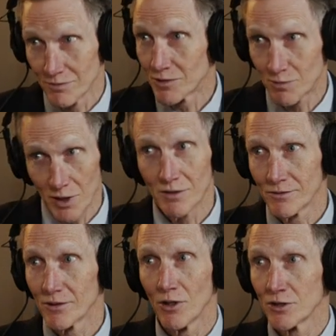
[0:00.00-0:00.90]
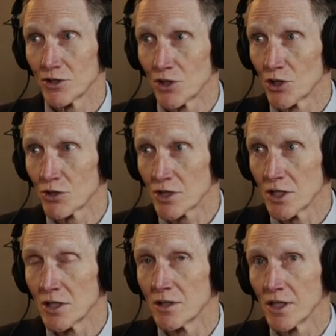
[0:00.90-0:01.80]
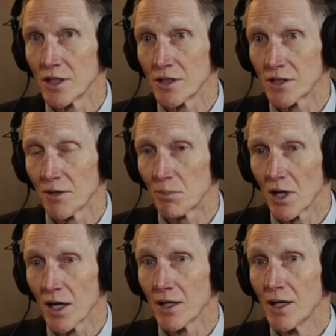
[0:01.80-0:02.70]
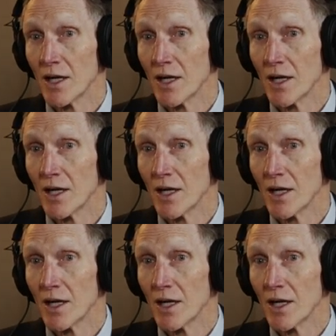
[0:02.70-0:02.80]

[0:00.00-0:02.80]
spent all these years in uh, at the F B I.